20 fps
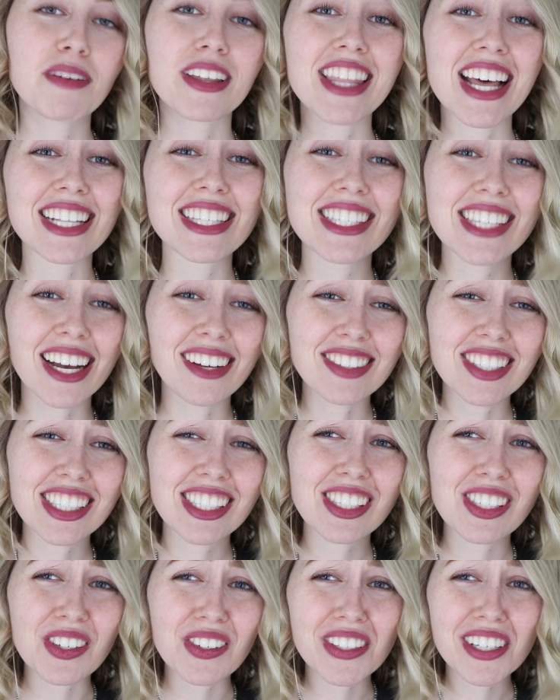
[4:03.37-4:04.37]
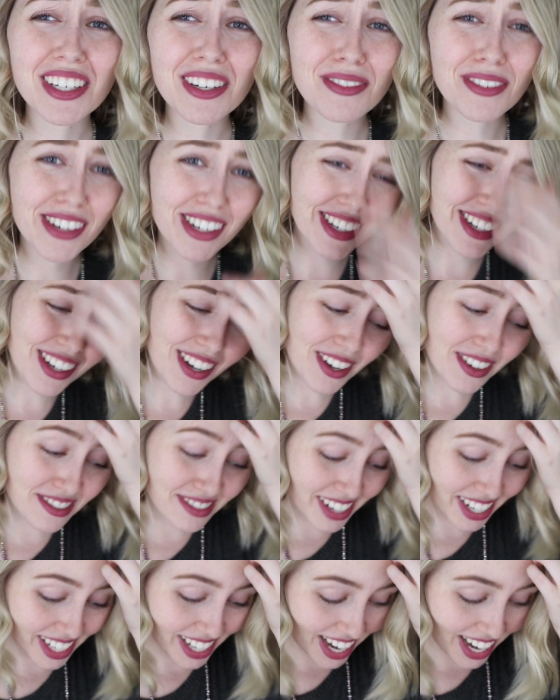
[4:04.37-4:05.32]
but that sounds adorable. Oh my